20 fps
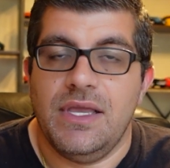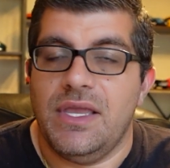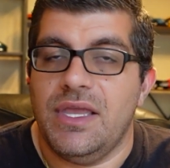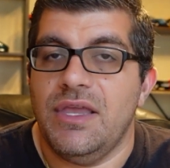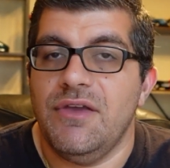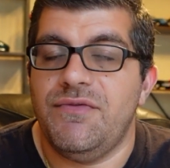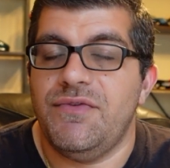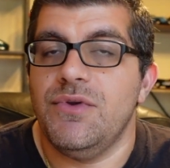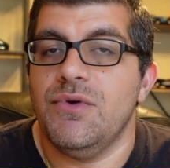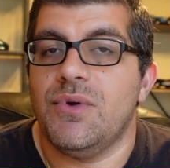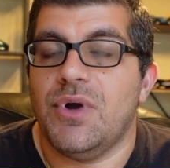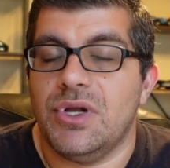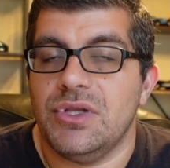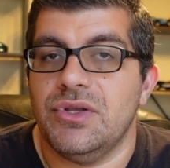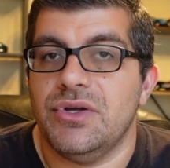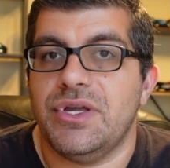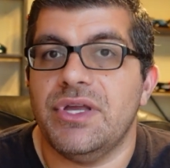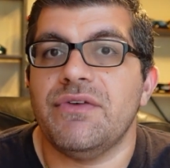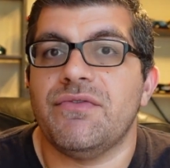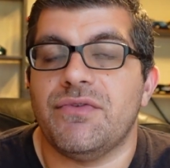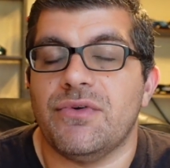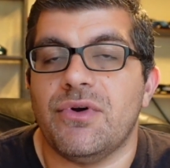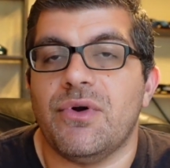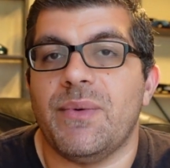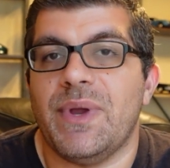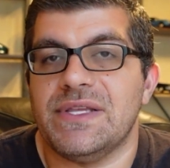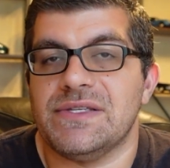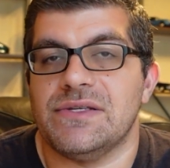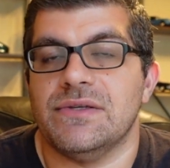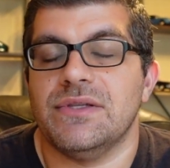If you are looking for a
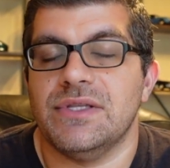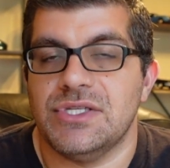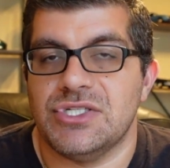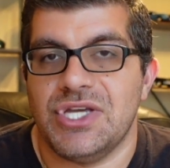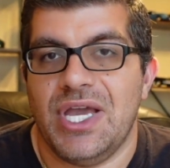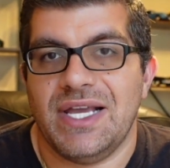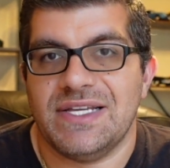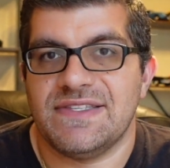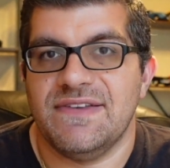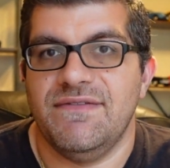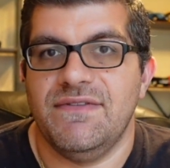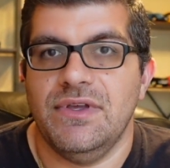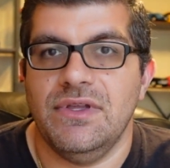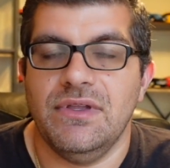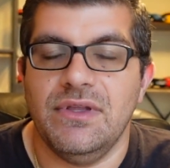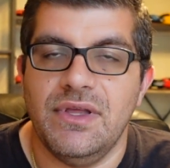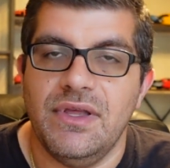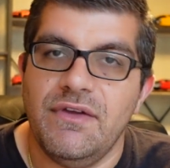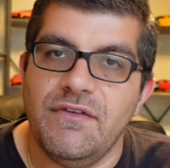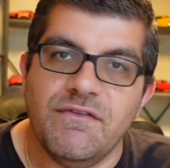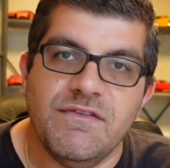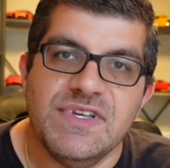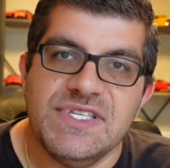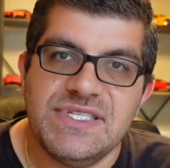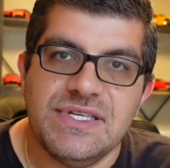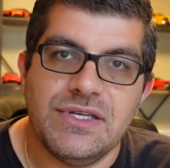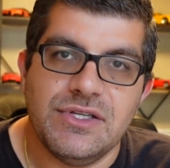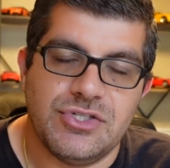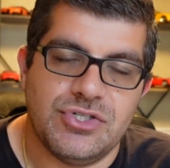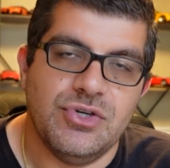rental in Jacksonville,
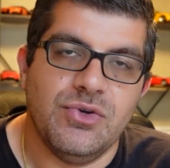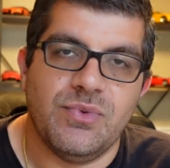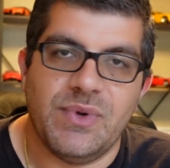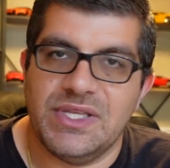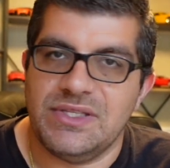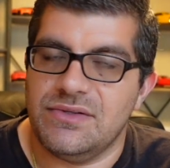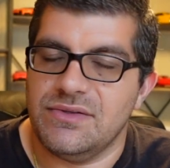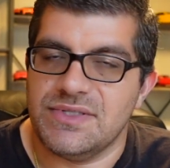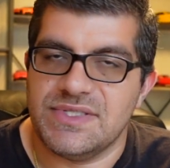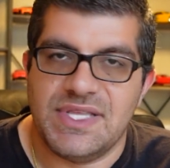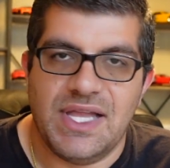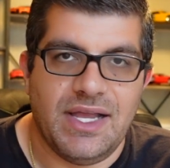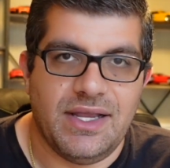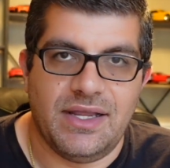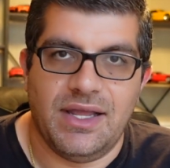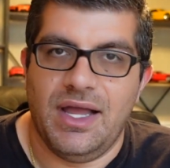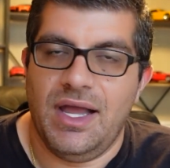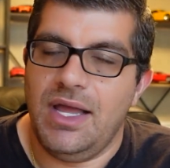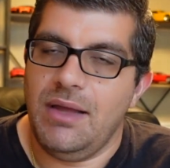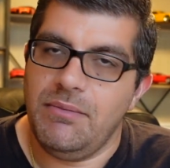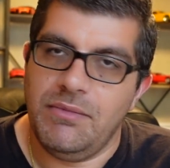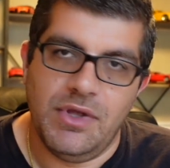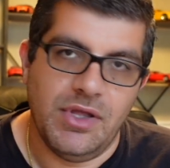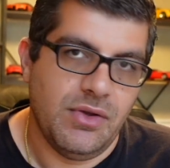visit achurentals.com.